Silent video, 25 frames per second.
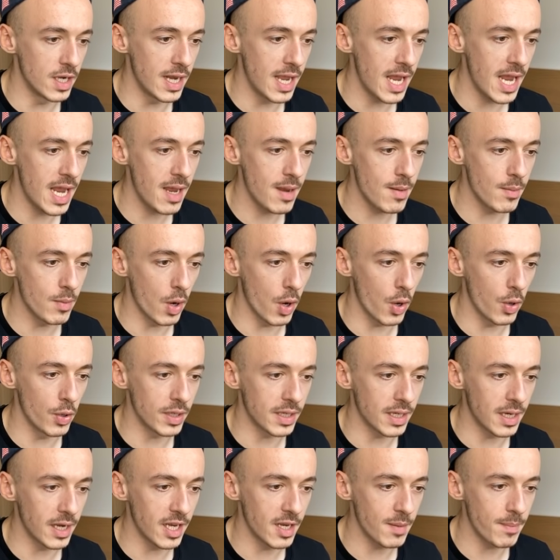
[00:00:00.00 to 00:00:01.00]
name
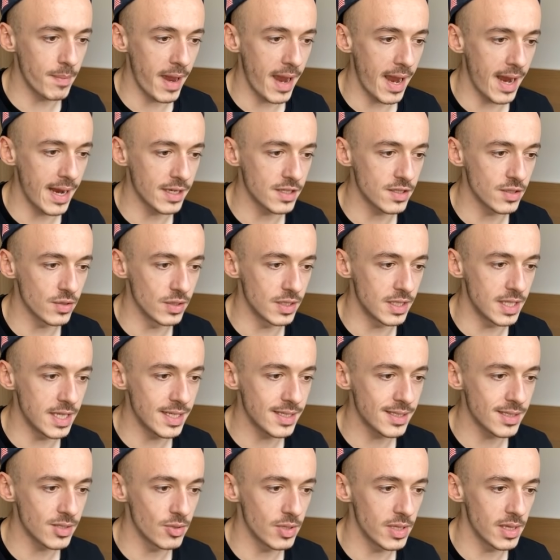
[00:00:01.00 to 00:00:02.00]
on ClickBank, so
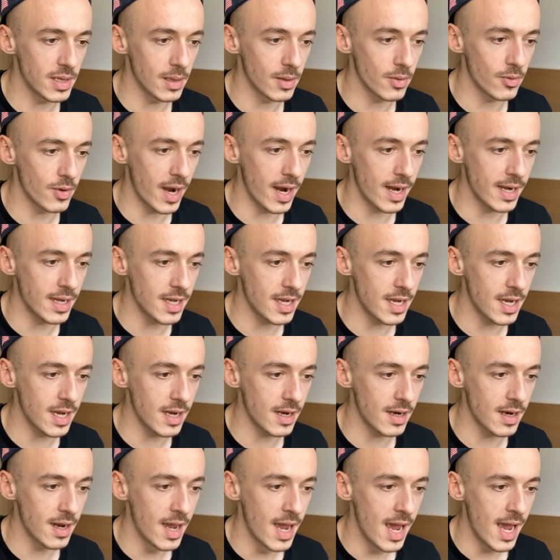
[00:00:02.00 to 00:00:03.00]
this little right
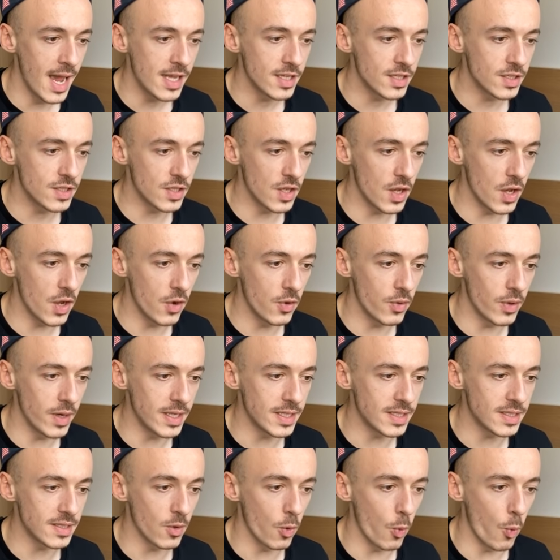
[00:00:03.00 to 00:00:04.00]
here, so
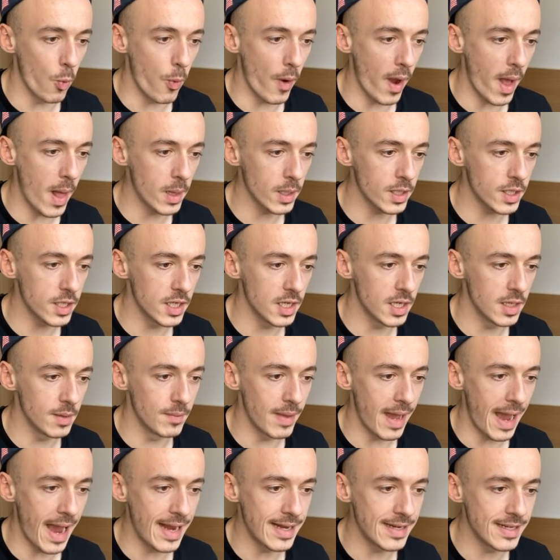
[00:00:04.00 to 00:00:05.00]
it's
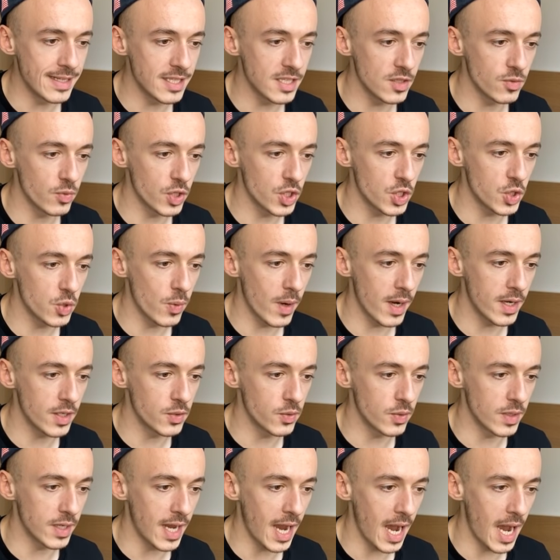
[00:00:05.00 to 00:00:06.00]
welcome, and this is what you want
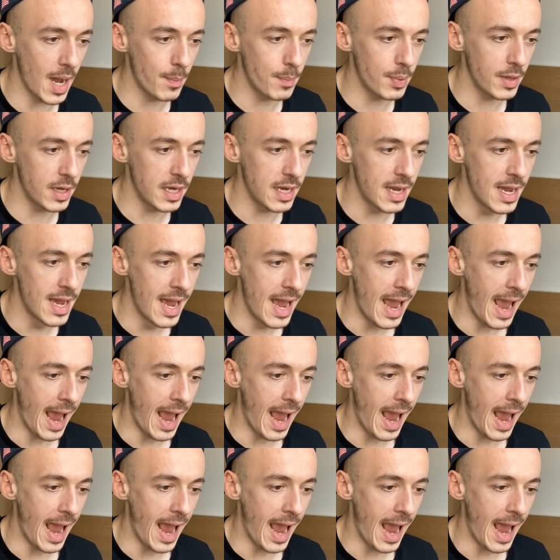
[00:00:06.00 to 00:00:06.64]
to copy,